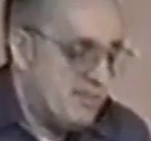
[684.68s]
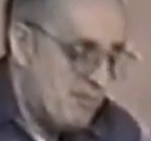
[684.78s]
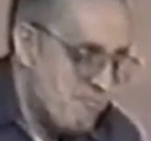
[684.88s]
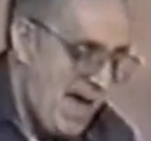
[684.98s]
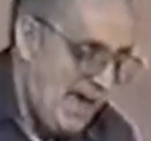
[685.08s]

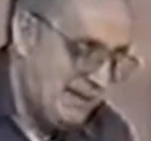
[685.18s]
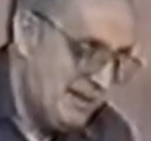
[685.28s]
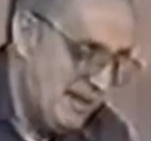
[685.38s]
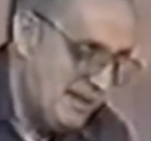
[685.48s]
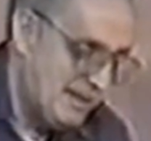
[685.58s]
The
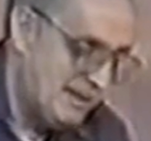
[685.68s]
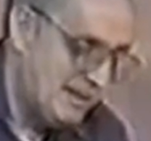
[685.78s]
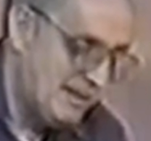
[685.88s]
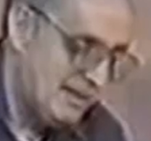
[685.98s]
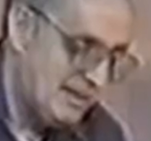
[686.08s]
men,
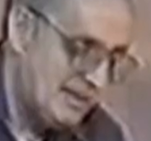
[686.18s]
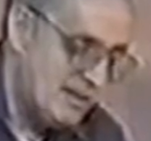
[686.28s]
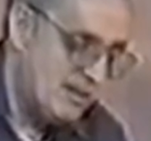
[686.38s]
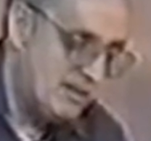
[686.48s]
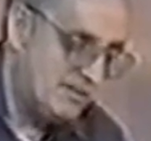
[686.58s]

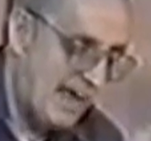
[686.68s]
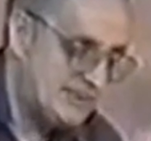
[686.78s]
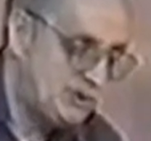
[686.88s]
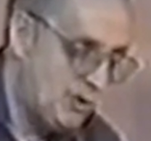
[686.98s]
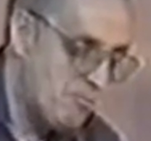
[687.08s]

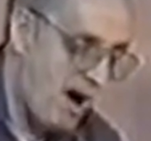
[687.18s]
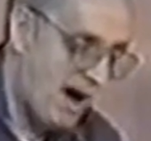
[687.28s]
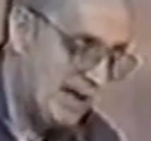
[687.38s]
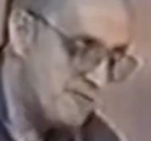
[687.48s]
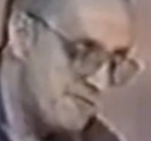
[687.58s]
that's your
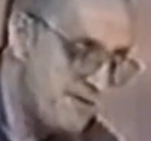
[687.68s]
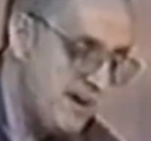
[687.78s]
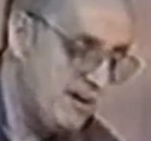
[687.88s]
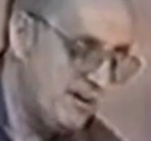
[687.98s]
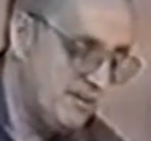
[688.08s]
mind,
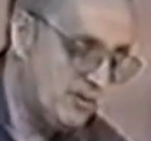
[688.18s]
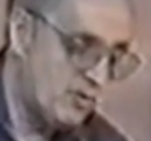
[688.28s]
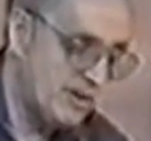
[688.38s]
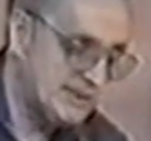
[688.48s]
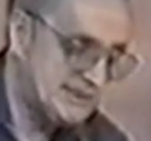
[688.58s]
feared the
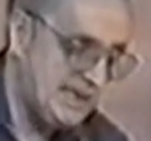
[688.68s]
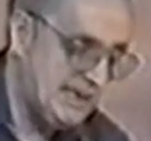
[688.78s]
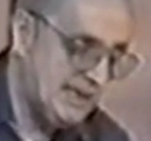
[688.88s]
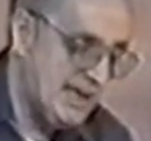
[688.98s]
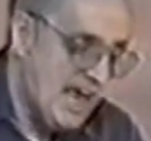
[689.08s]
Lord
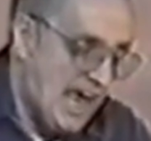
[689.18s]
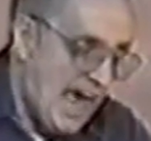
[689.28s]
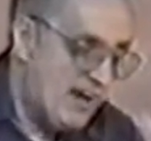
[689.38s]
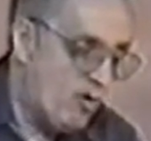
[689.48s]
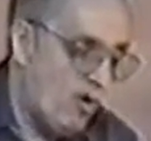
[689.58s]
exceedingly
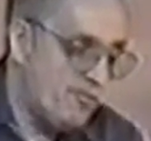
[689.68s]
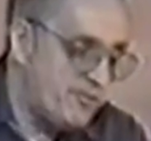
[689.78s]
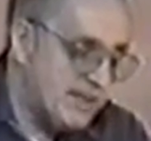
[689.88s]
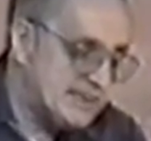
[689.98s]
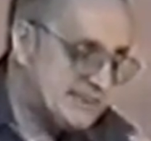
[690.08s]
and
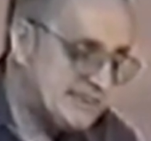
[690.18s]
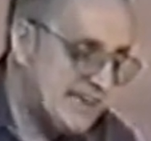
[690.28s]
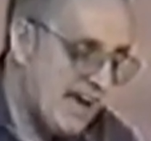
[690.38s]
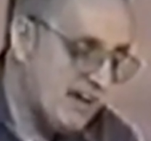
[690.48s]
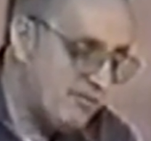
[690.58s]
offered a
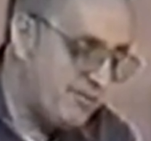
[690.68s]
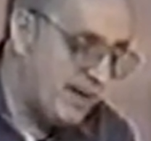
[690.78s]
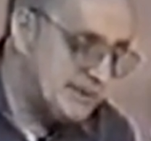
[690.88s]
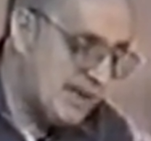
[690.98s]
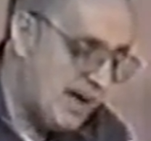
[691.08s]

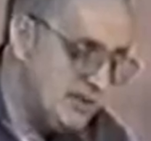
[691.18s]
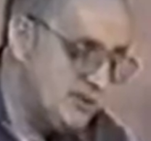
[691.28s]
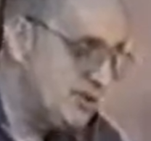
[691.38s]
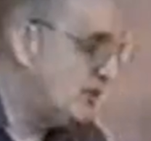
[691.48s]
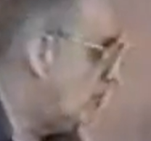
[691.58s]
sacrifice
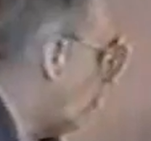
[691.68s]
unto the